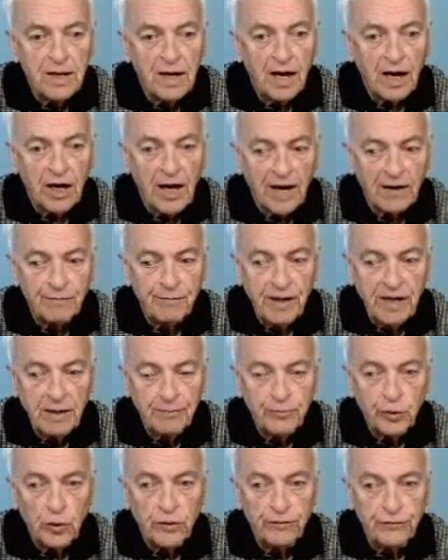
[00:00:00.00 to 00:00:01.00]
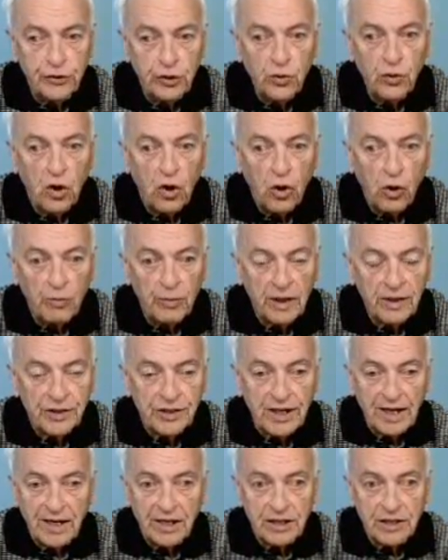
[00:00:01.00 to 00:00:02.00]
A lot of people view
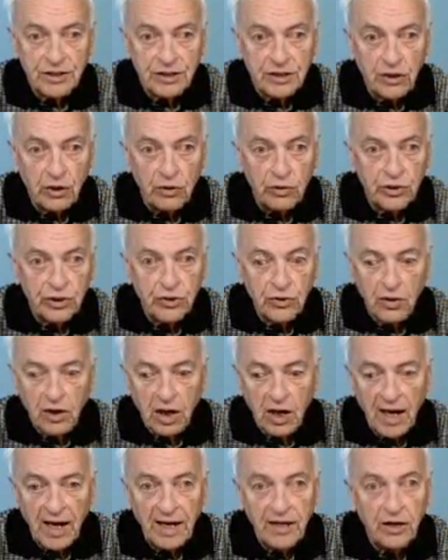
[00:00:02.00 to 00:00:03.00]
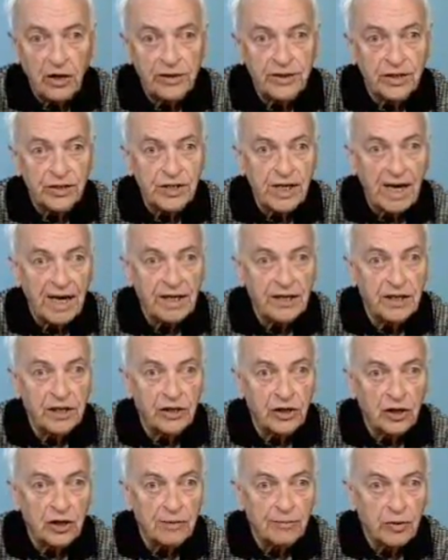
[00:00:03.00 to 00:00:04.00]
homeless as those who are lying on the side of the
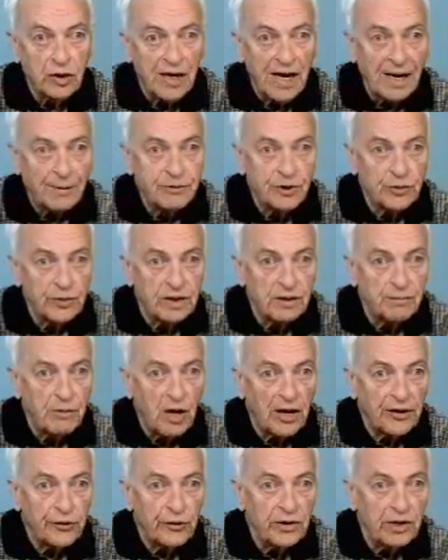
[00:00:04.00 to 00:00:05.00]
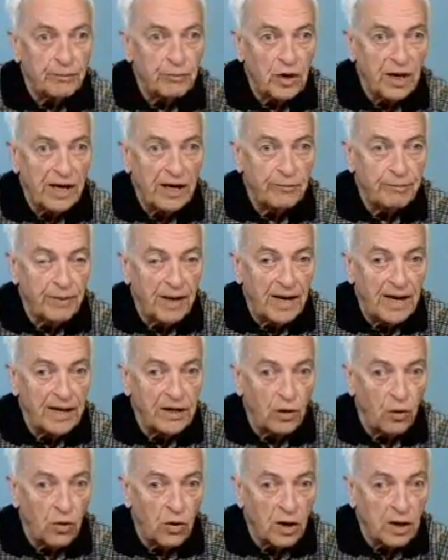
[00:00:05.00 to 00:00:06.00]
curb, perhaps with a bottle in a brown bag,
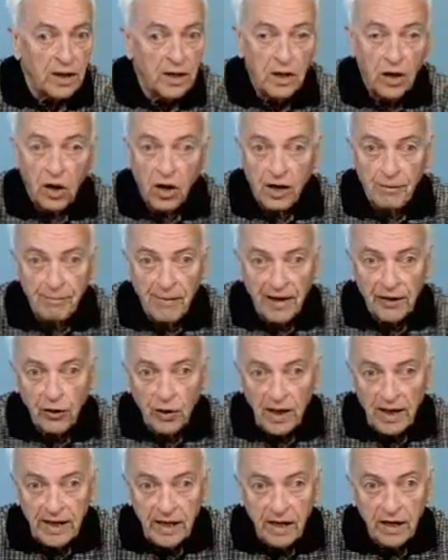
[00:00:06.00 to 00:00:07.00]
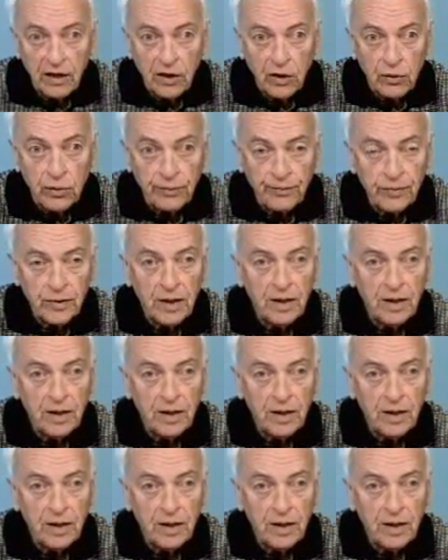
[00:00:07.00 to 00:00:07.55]
or are mentally ill.